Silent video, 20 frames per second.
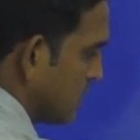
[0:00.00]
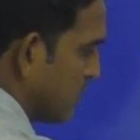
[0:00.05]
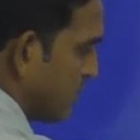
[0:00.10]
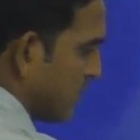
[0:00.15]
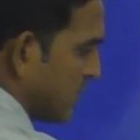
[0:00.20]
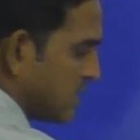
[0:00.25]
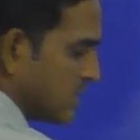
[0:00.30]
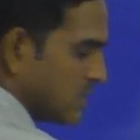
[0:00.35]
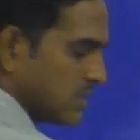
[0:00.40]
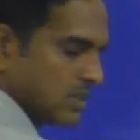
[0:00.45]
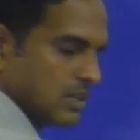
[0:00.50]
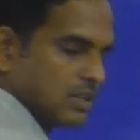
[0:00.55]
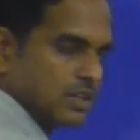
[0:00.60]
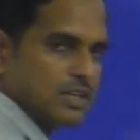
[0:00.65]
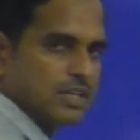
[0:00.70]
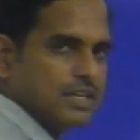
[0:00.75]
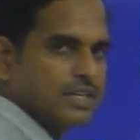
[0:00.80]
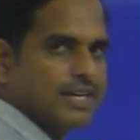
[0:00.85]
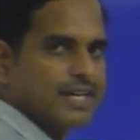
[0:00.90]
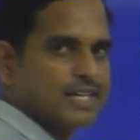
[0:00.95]
The first
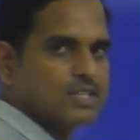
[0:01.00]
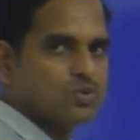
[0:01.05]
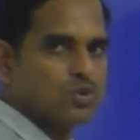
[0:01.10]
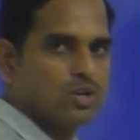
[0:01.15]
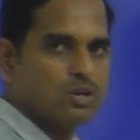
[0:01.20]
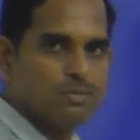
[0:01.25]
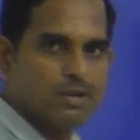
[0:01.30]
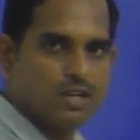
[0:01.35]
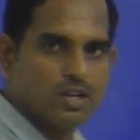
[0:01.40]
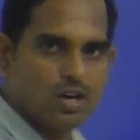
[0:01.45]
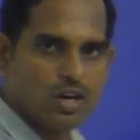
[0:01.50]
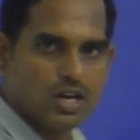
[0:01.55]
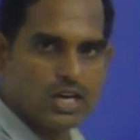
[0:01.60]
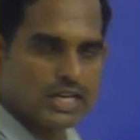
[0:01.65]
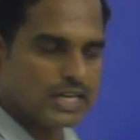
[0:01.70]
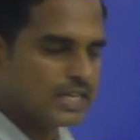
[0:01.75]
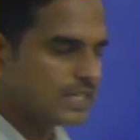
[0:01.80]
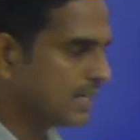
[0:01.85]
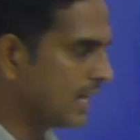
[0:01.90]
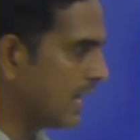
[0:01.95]
index will be
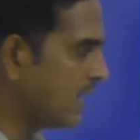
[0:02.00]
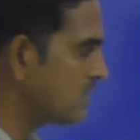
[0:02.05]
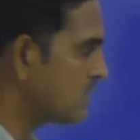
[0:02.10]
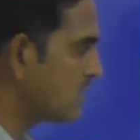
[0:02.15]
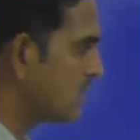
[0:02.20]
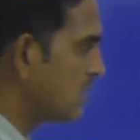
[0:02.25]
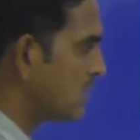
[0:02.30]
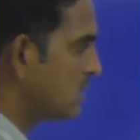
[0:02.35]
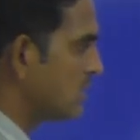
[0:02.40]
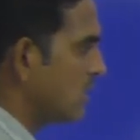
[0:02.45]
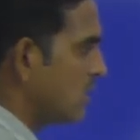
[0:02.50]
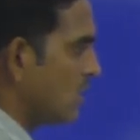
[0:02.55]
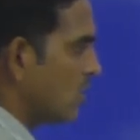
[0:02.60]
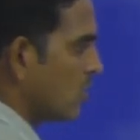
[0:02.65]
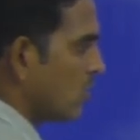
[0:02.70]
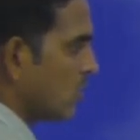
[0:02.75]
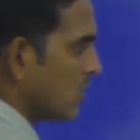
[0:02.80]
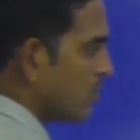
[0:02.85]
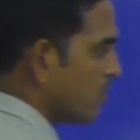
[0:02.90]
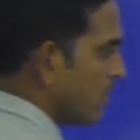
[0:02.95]
calling it as the
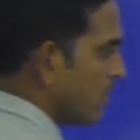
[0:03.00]
lower